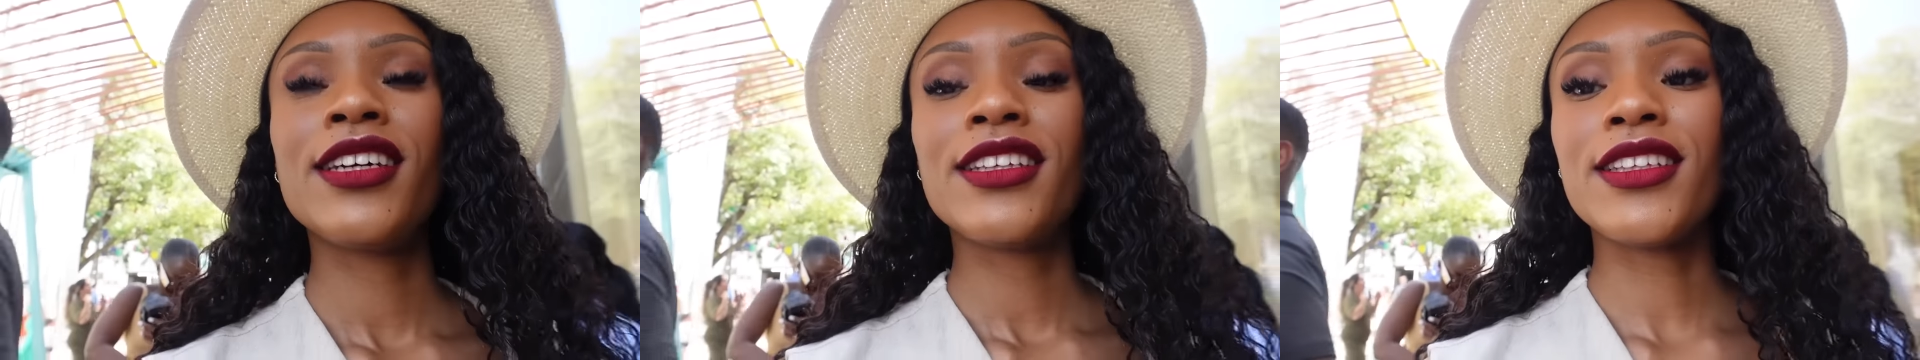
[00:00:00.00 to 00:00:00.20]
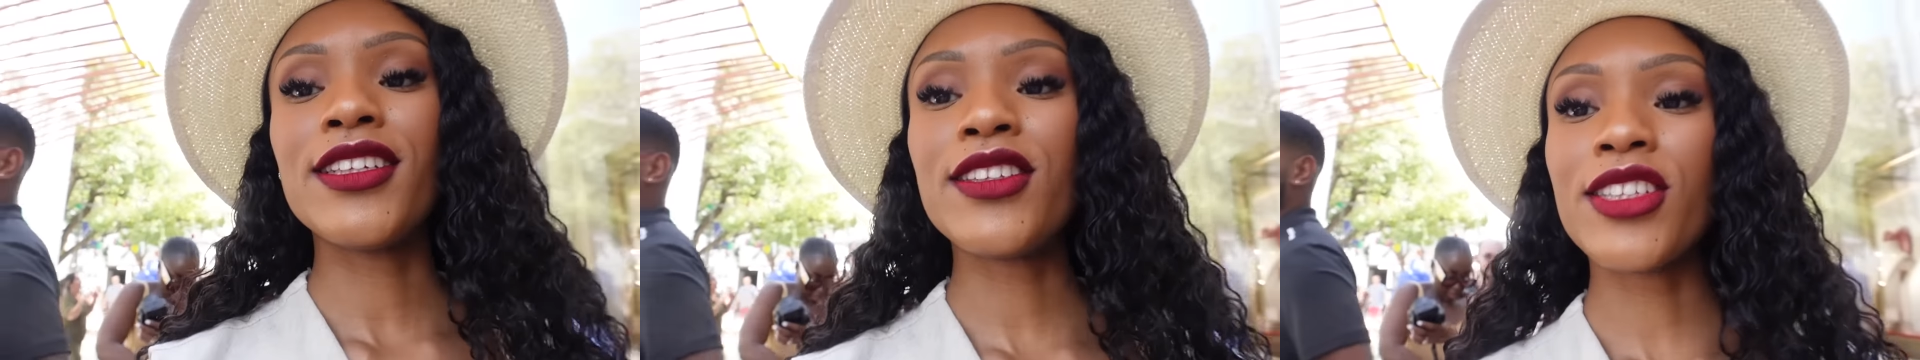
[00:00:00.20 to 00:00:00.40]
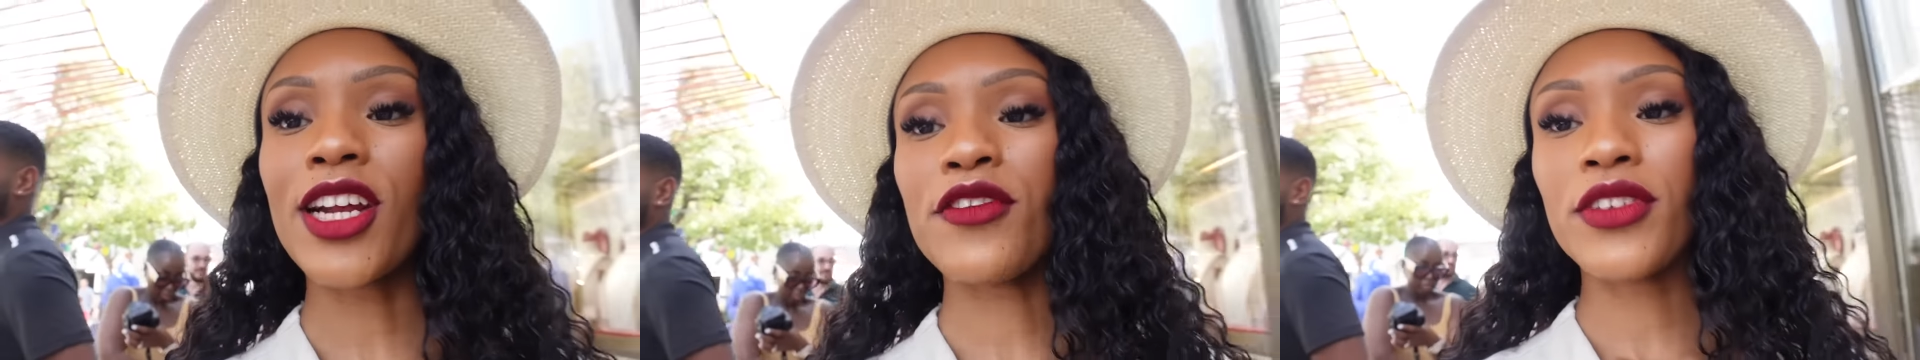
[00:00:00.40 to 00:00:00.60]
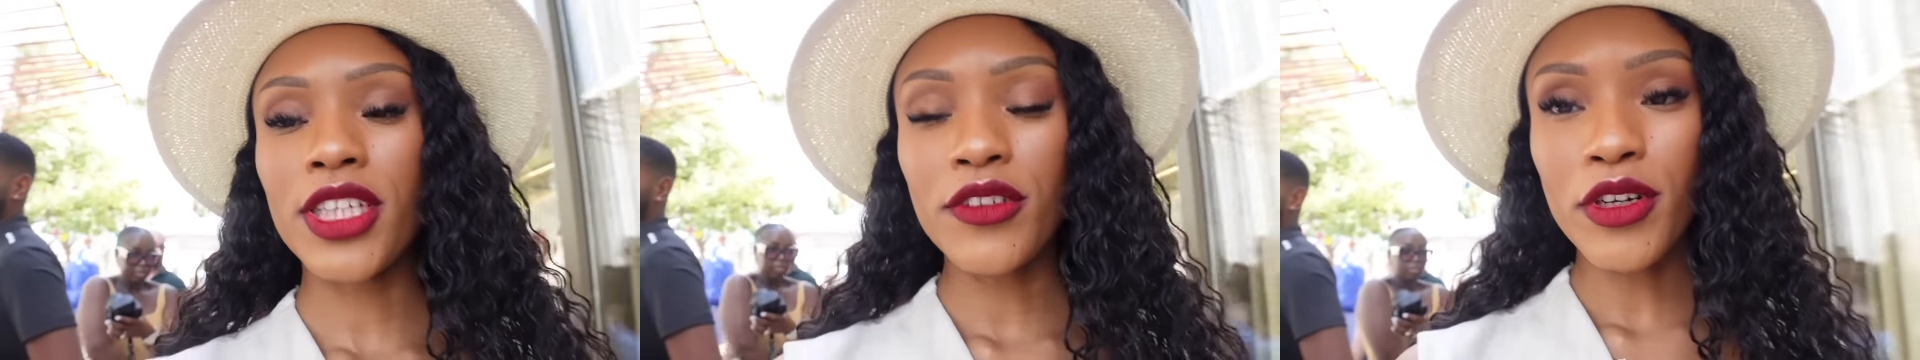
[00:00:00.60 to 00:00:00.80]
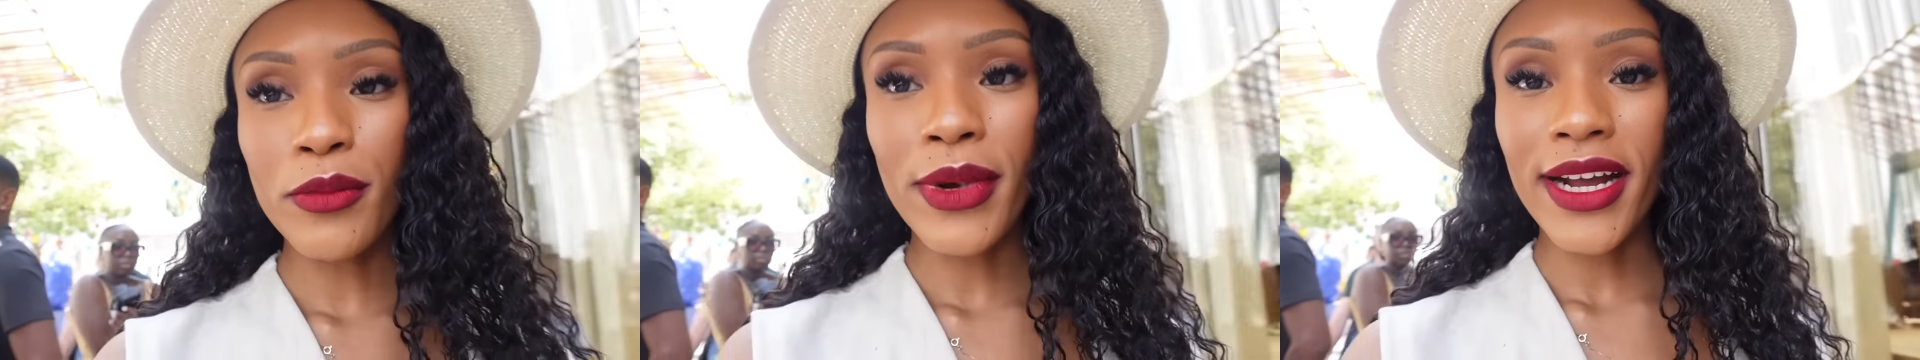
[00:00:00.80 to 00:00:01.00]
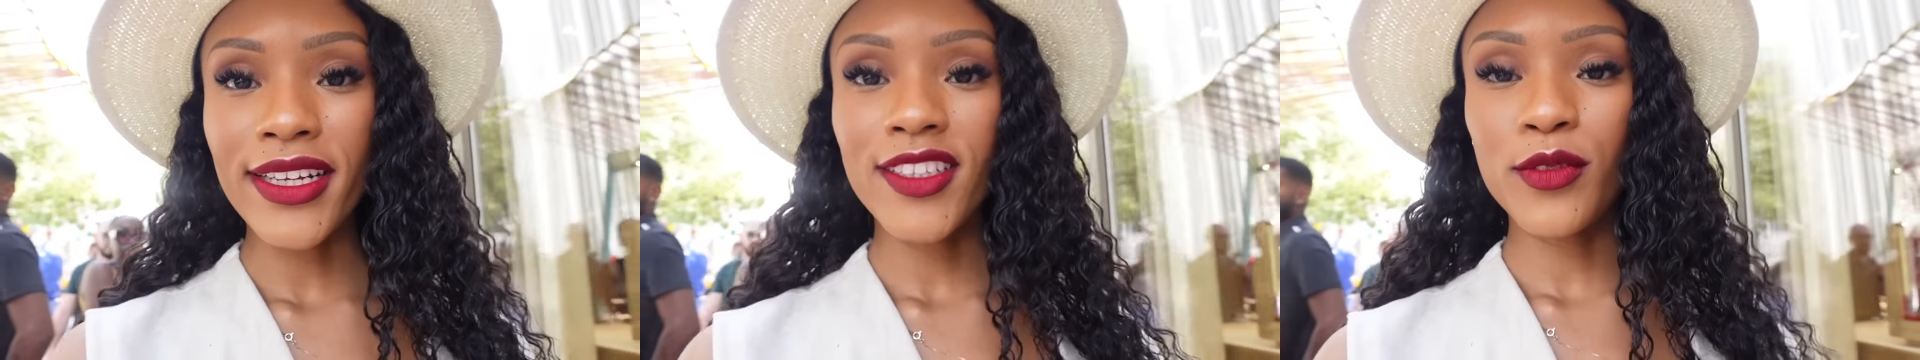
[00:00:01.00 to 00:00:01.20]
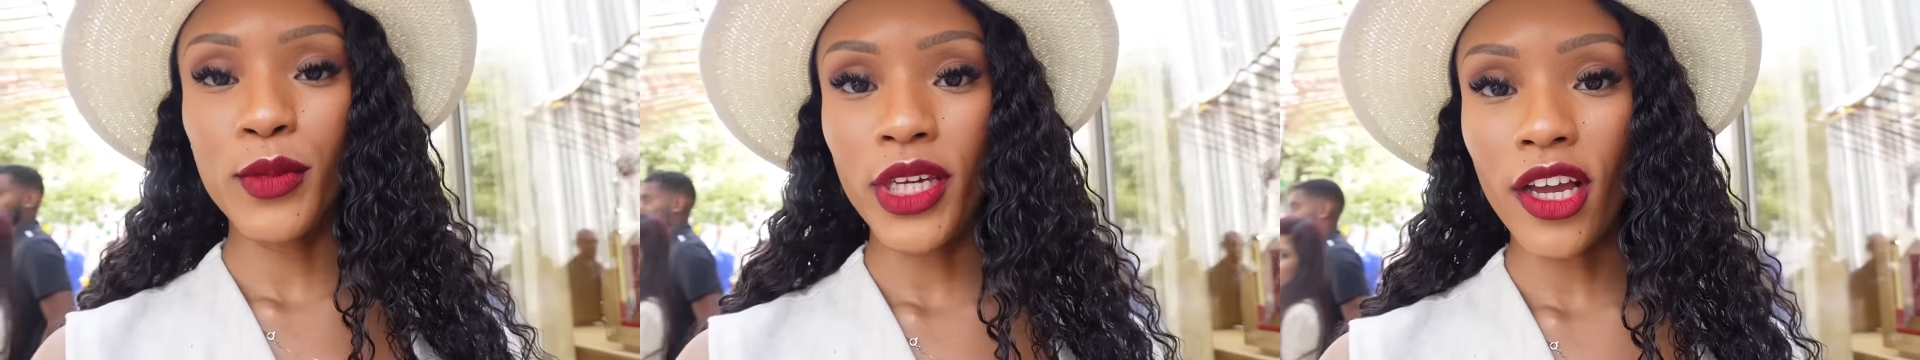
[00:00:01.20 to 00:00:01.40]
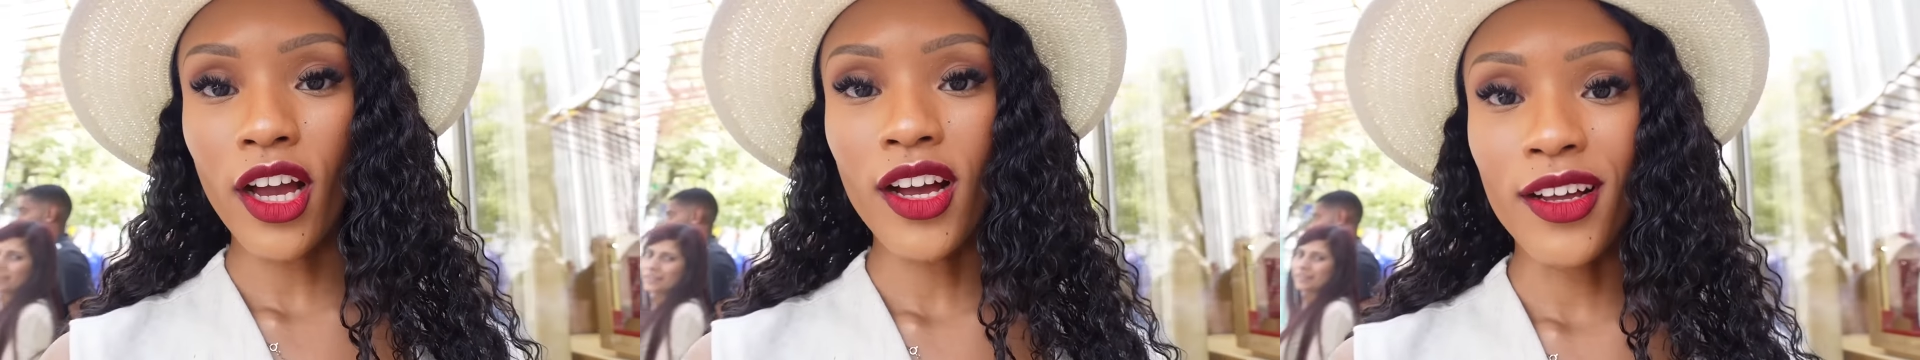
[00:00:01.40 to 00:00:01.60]
This definitely reminds
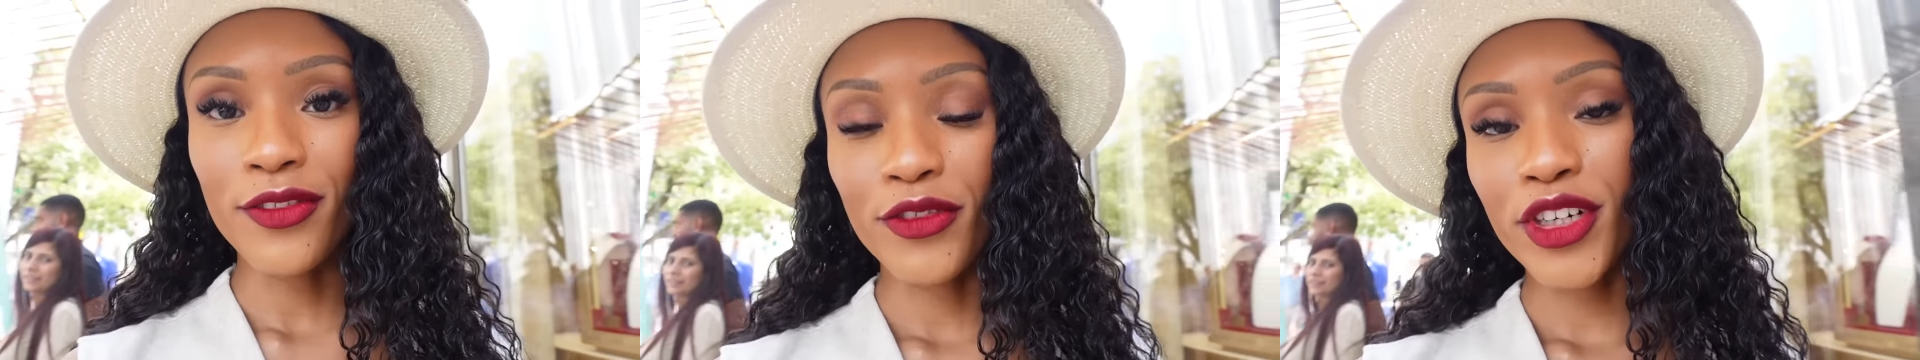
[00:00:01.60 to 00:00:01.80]
me of